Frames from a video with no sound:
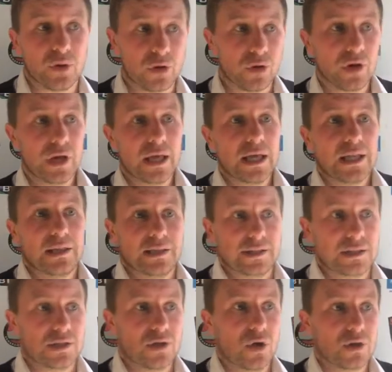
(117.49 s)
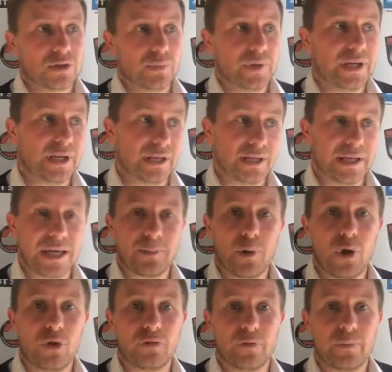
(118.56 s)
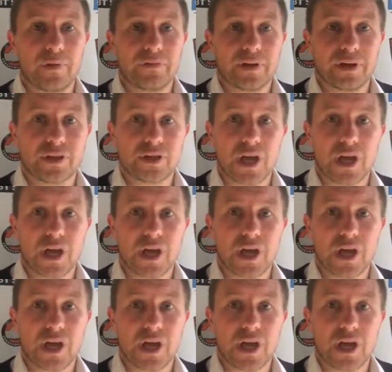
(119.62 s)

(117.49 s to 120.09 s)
but listen, as long as we can keep hold of him, I think